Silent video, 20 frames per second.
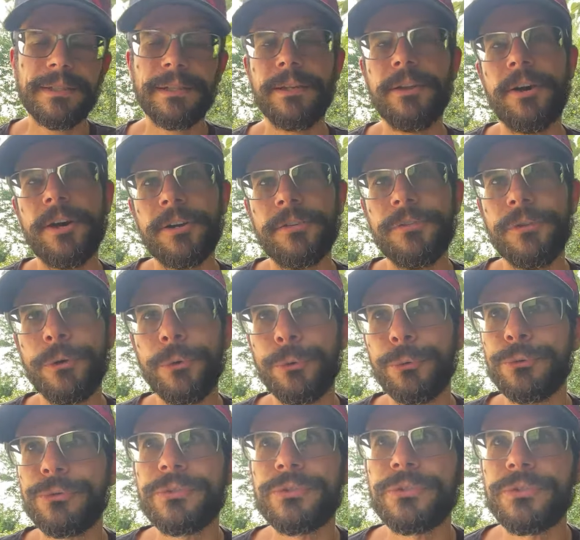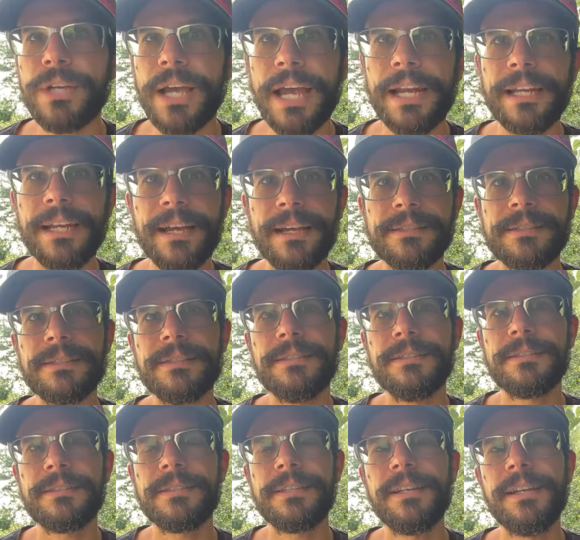a lot of those
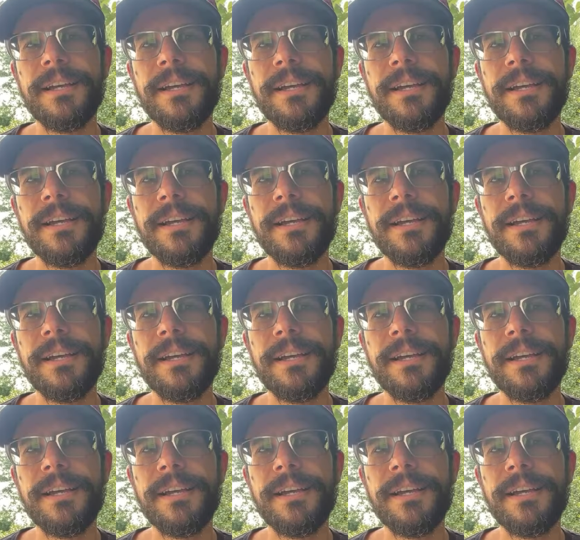NESs,